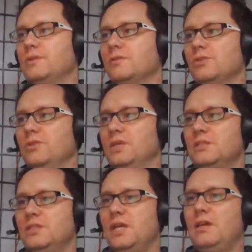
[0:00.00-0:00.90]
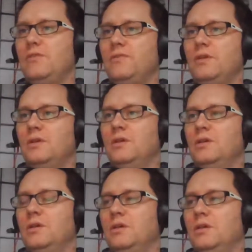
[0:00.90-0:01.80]
So you can save
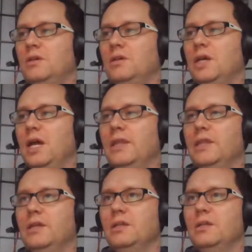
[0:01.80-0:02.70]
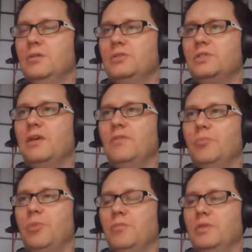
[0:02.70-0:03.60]
and then save and
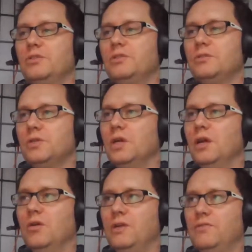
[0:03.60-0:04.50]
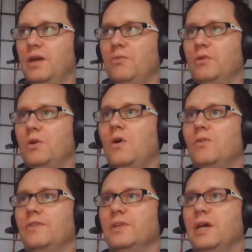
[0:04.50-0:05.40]
publish. If that were all
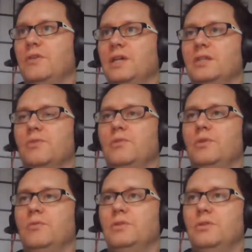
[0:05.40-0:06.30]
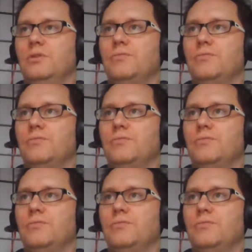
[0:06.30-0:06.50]
filled out, that's what we would do.